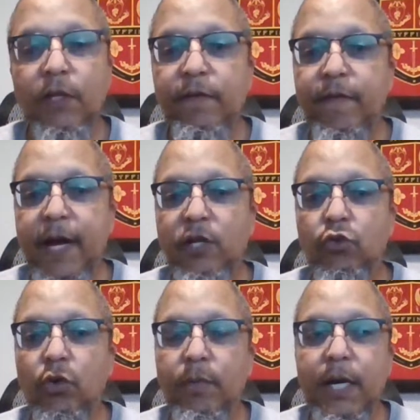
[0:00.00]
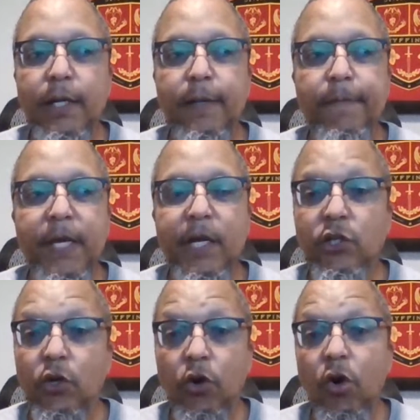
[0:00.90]
really factual about it.
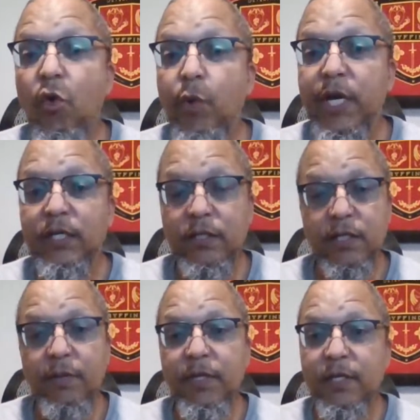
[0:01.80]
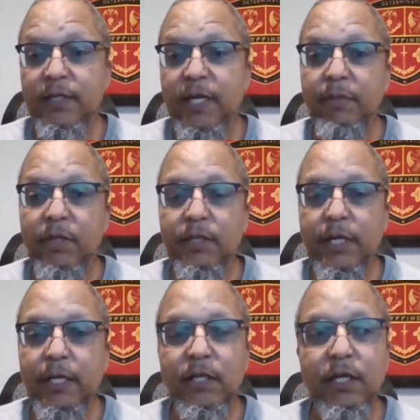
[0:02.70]
And it's always some of the same
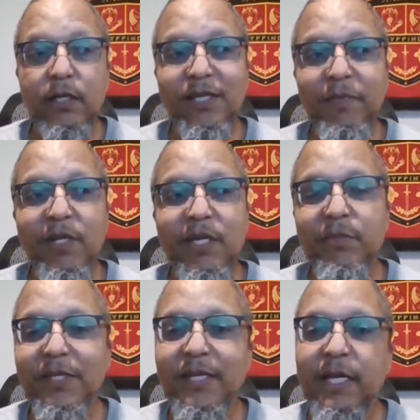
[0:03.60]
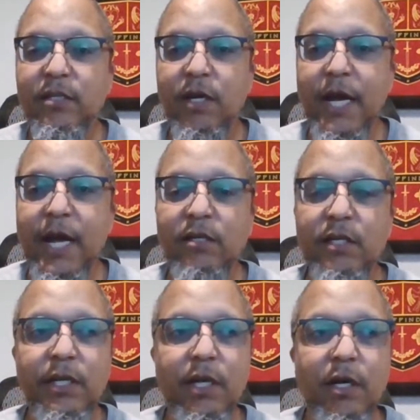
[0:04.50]
mistakes. And some of these mistakes are
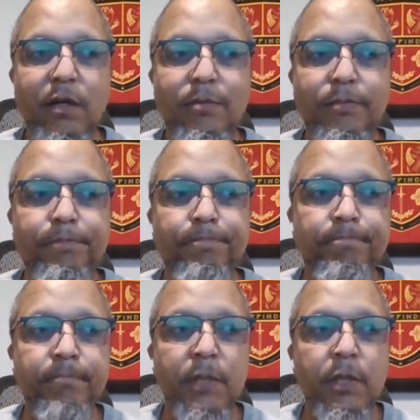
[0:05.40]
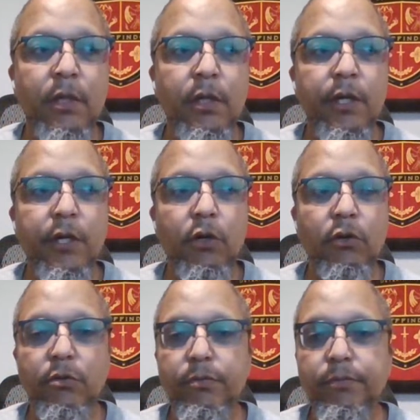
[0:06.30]
actually, you
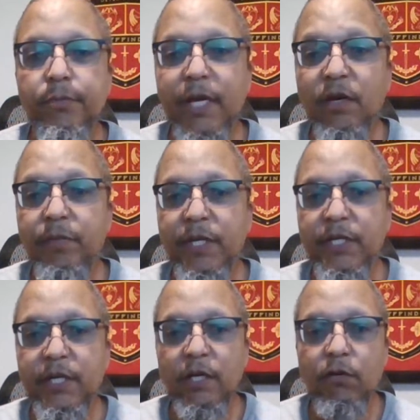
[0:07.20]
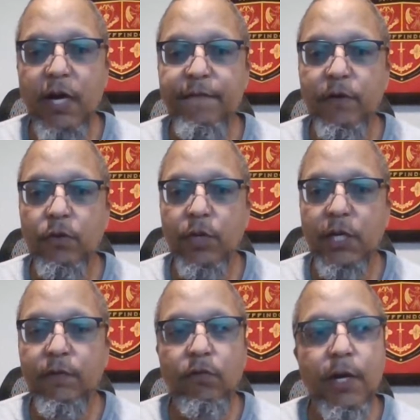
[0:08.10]
know, they could be geographic
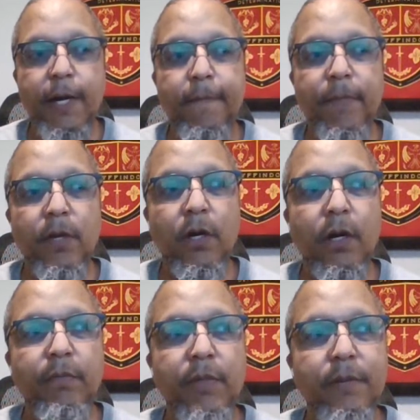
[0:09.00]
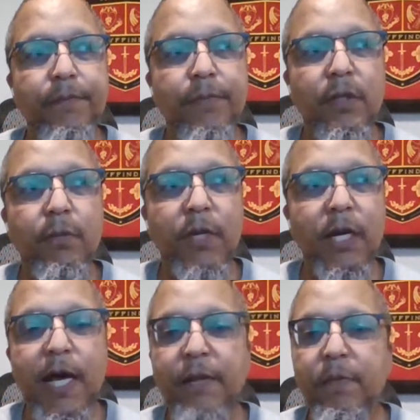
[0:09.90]
or whatever, right? Um,
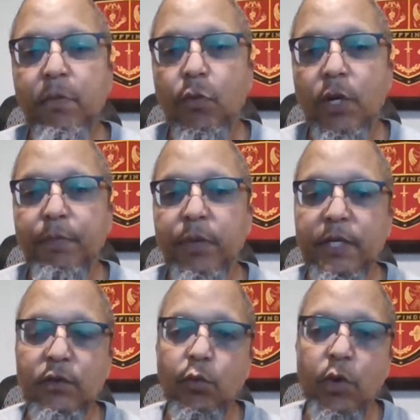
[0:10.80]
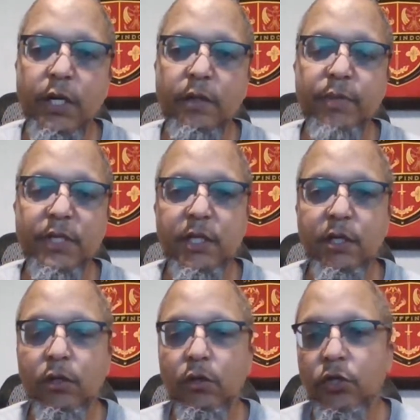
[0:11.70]
but a lot of people want to put it to one
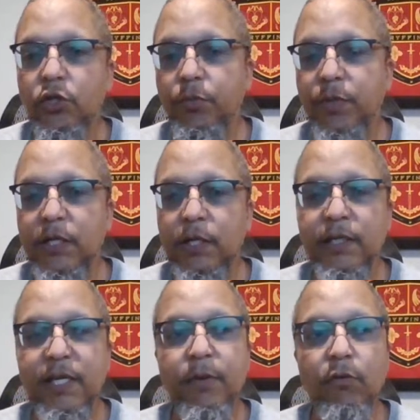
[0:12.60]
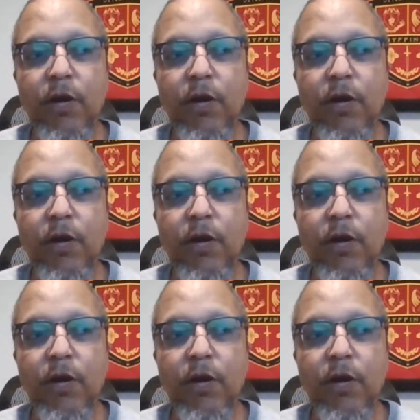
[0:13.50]
particular or two particular